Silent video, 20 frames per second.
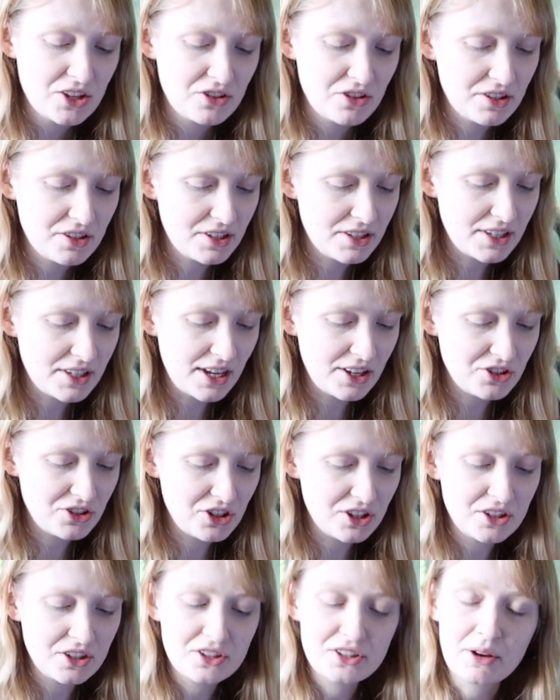so this is
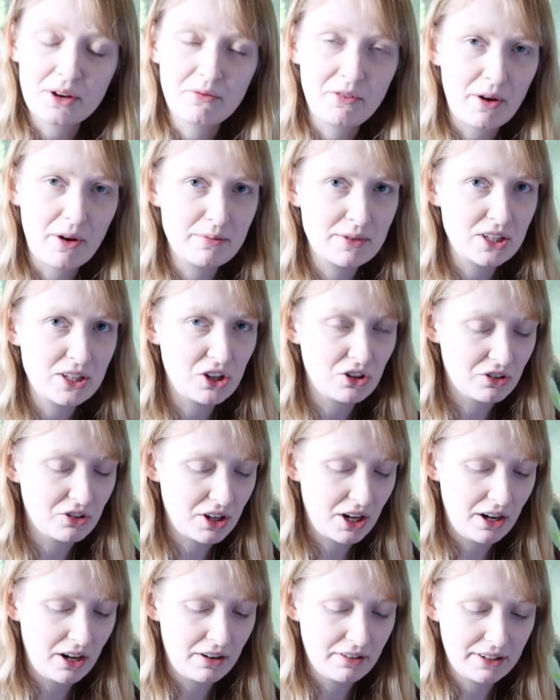actually in the subfamily
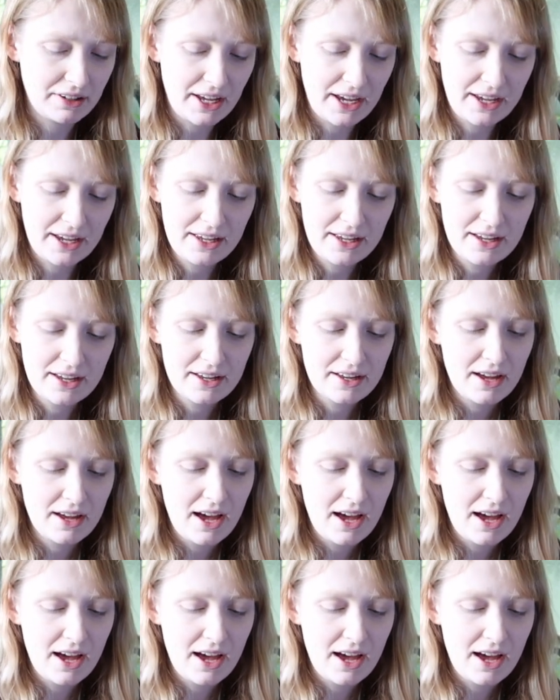Lolcarinae,